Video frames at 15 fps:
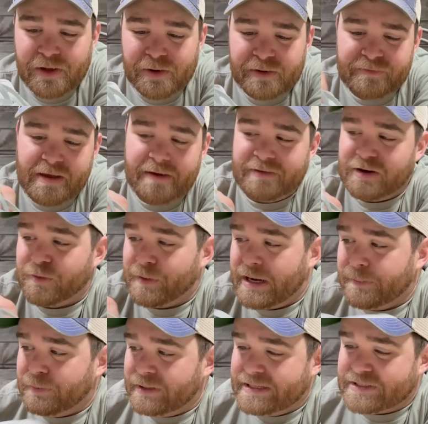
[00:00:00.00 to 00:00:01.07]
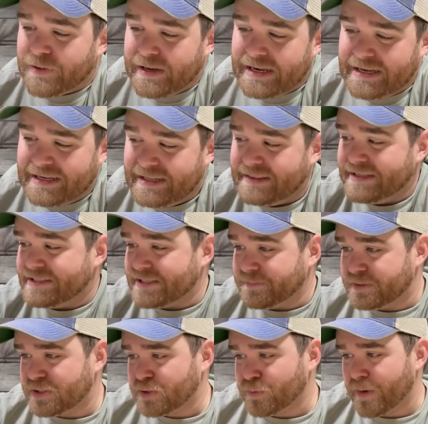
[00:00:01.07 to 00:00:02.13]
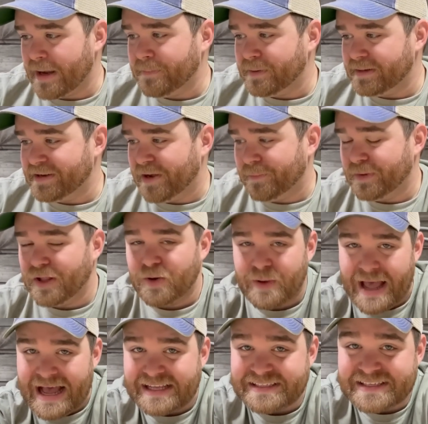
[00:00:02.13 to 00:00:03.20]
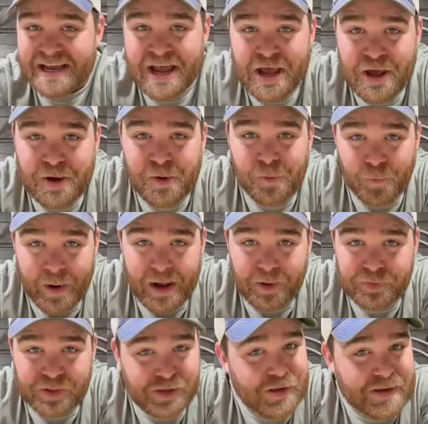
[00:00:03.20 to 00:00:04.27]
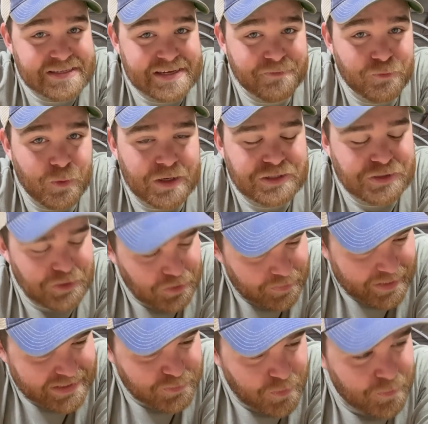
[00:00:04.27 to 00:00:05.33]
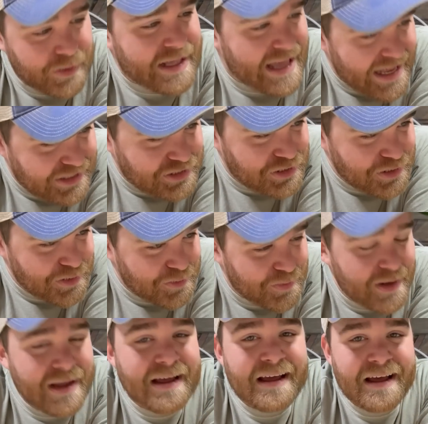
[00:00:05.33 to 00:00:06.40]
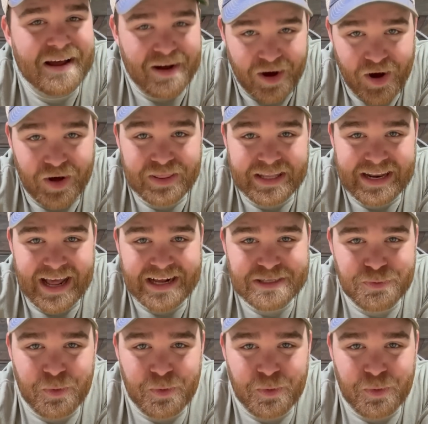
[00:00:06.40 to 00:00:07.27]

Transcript: And if you haven't already, please go ahead and hit the subscribe button down below as well. Thank you guys again for watching. You're the best. We will catch you on the next